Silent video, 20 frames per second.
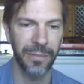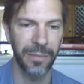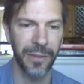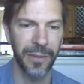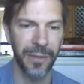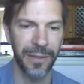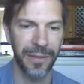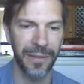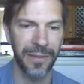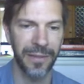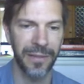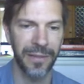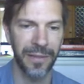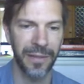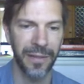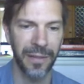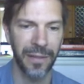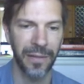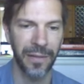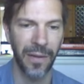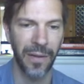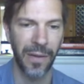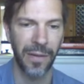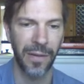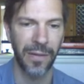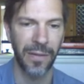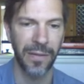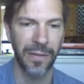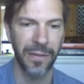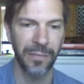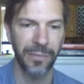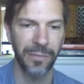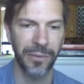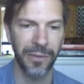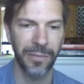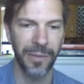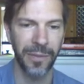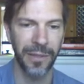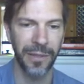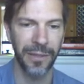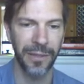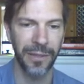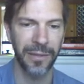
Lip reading: beats per minute